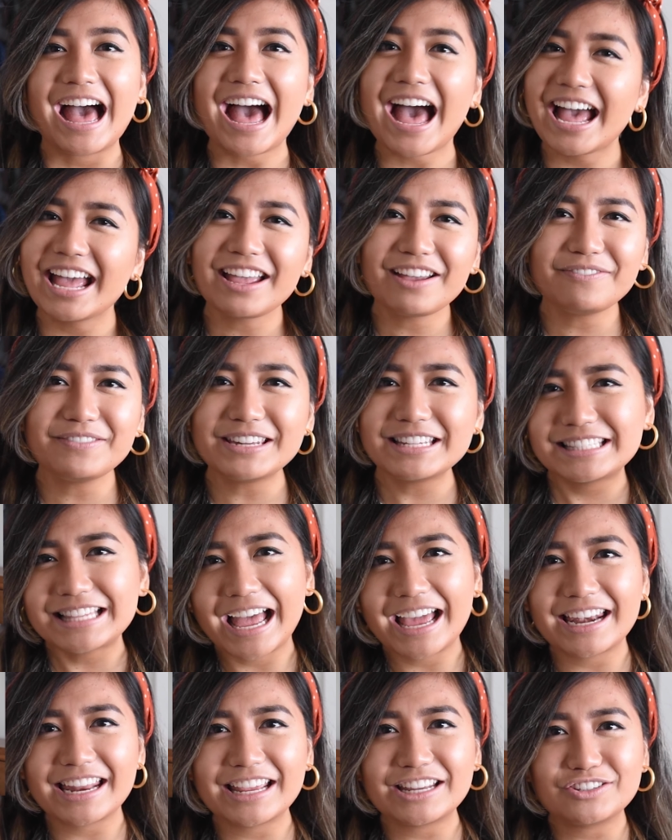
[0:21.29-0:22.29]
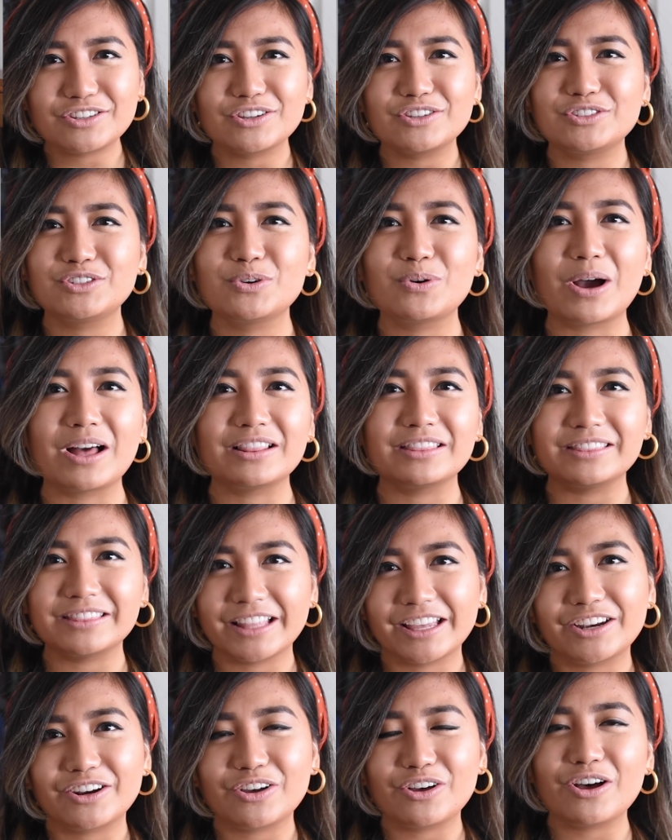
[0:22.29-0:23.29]
I have decided to do a
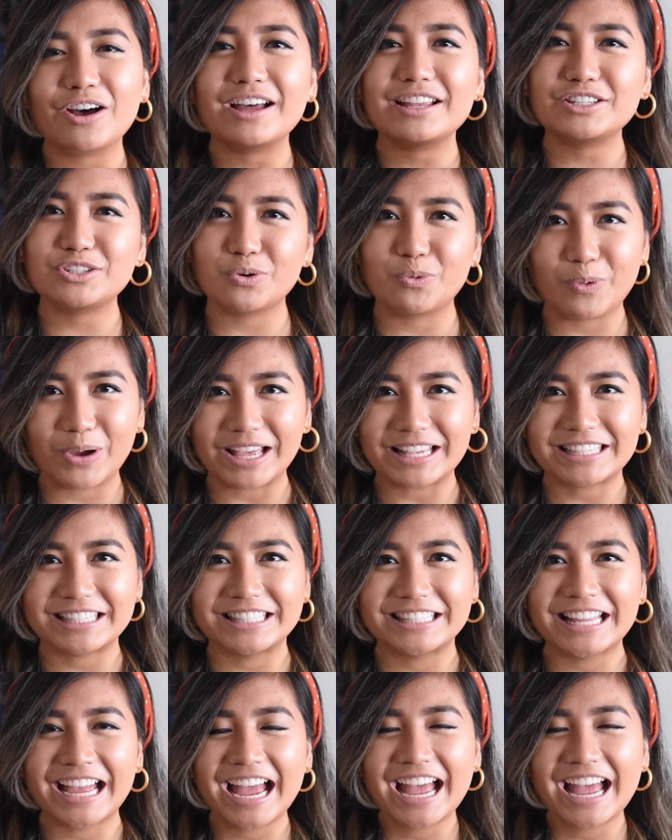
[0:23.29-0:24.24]
little twist.